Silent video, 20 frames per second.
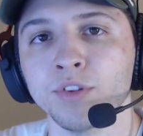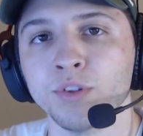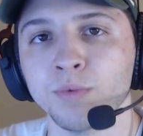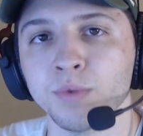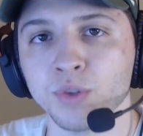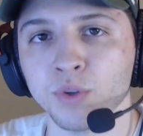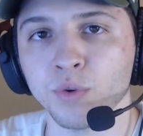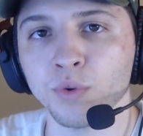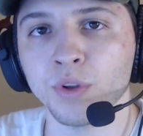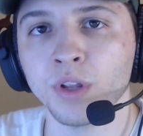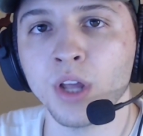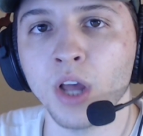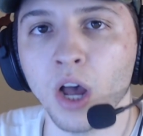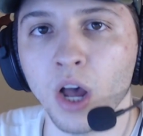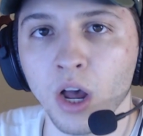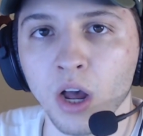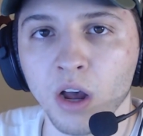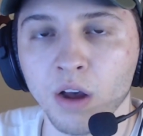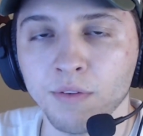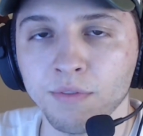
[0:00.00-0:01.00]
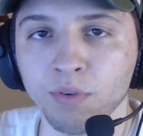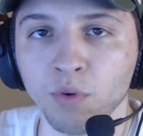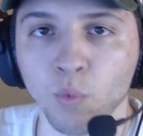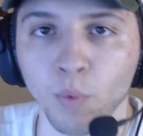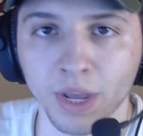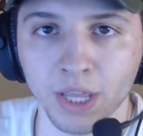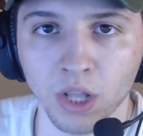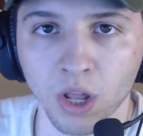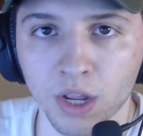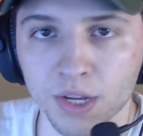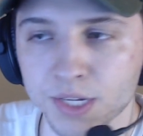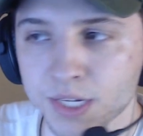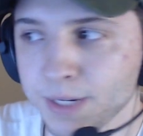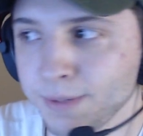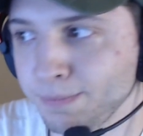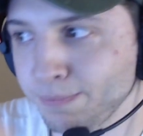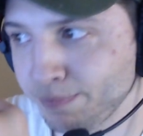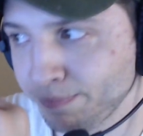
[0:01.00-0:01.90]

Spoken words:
the result of weight loss.